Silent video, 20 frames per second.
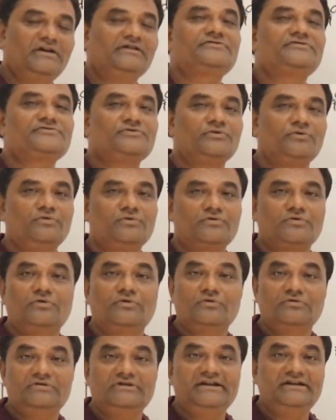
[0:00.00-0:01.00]
and store
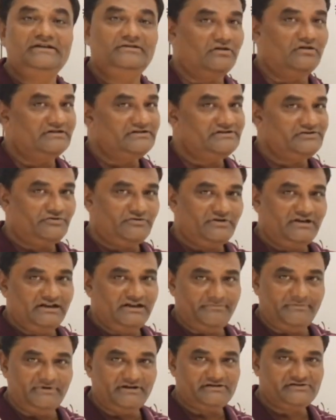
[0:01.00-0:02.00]
only non-zero
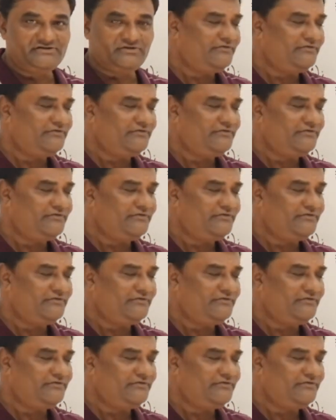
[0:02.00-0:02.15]
elements.